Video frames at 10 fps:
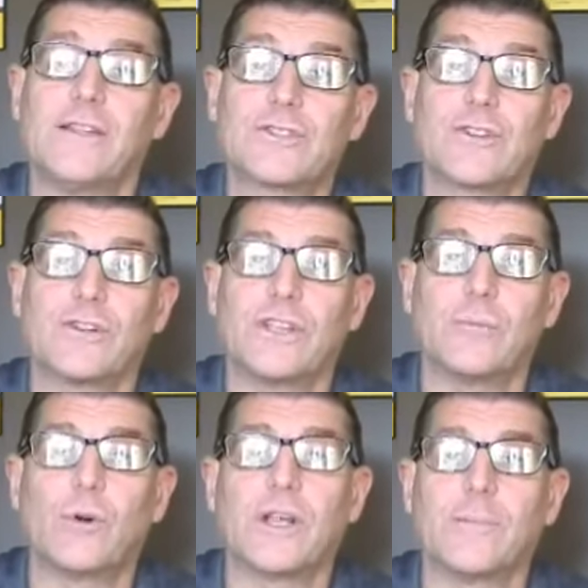Certainly in
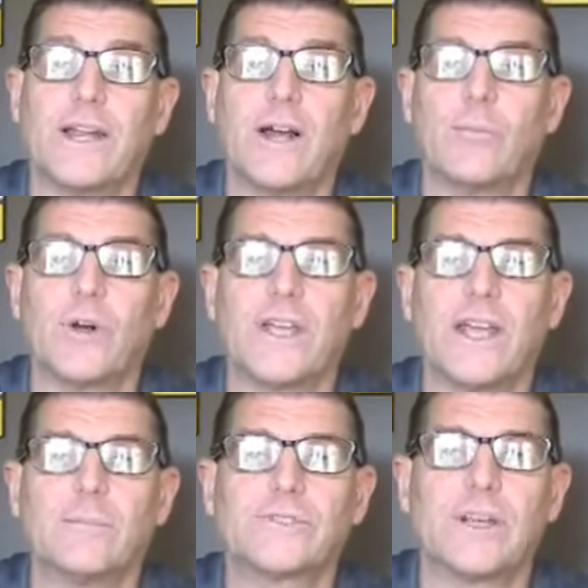the morning might help wake
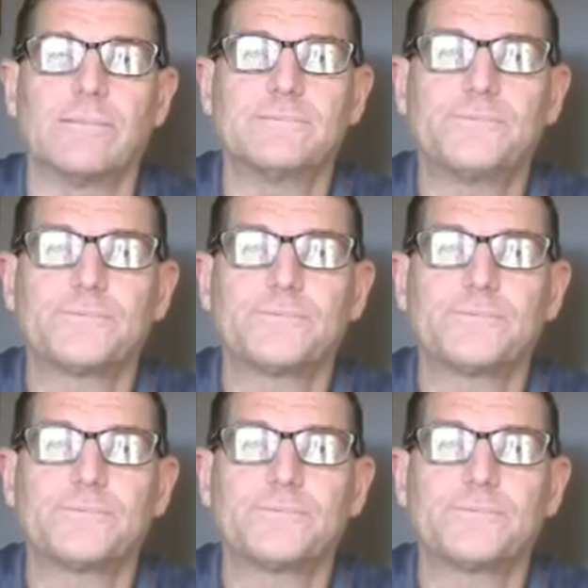you up. So